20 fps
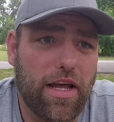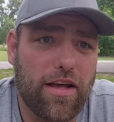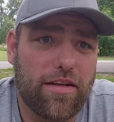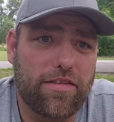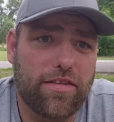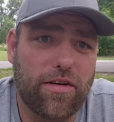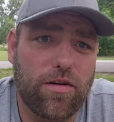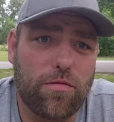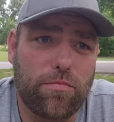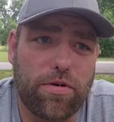
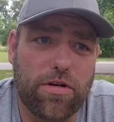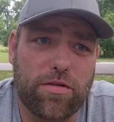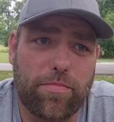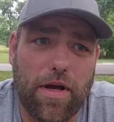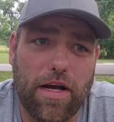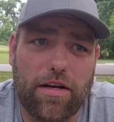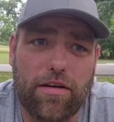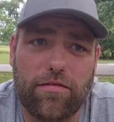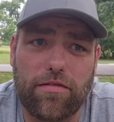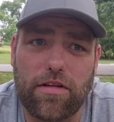has their own
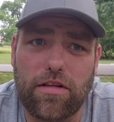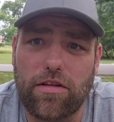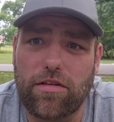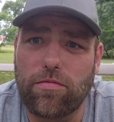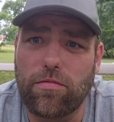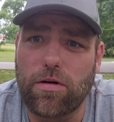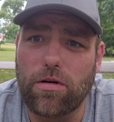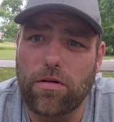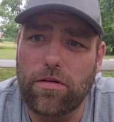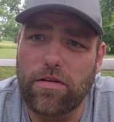perspective in
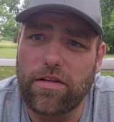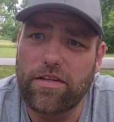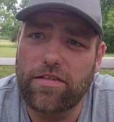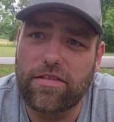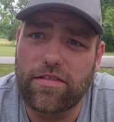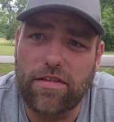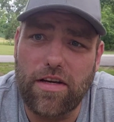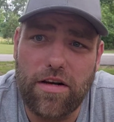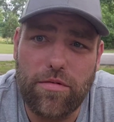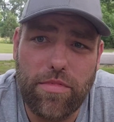this world, and
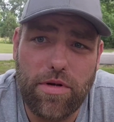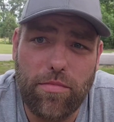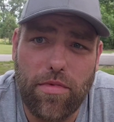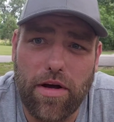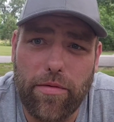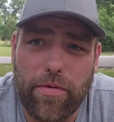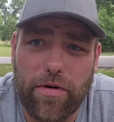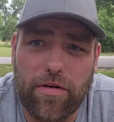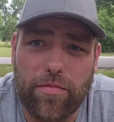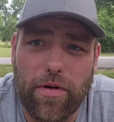this is going to be
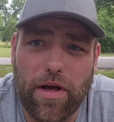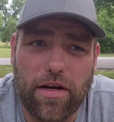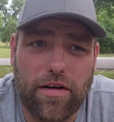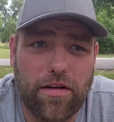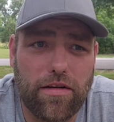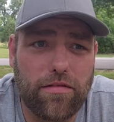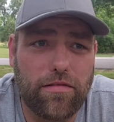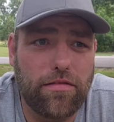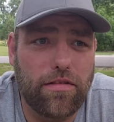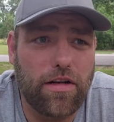my perspective,